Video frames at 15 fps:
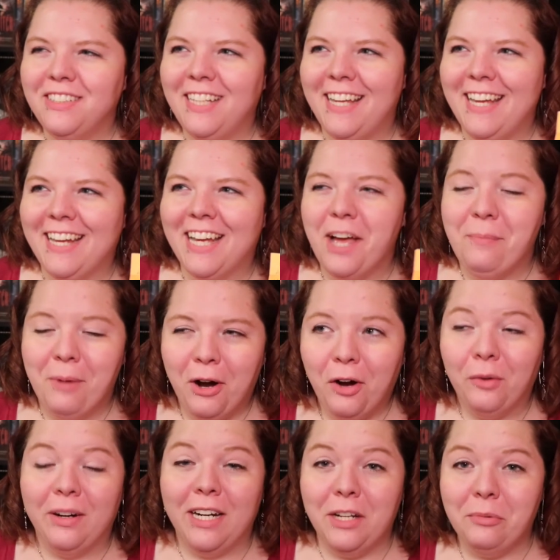Like, I'm
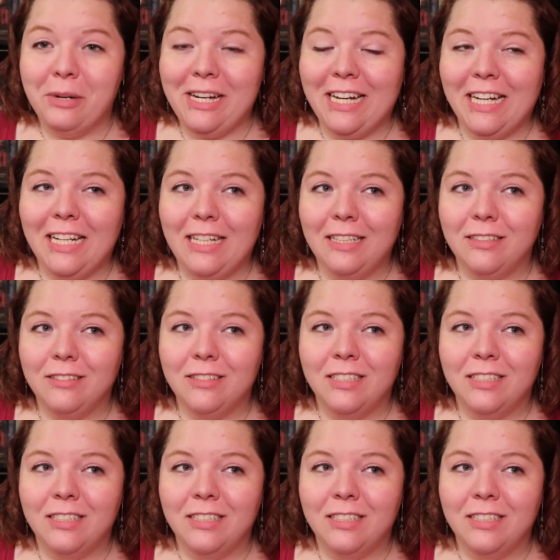already reading it.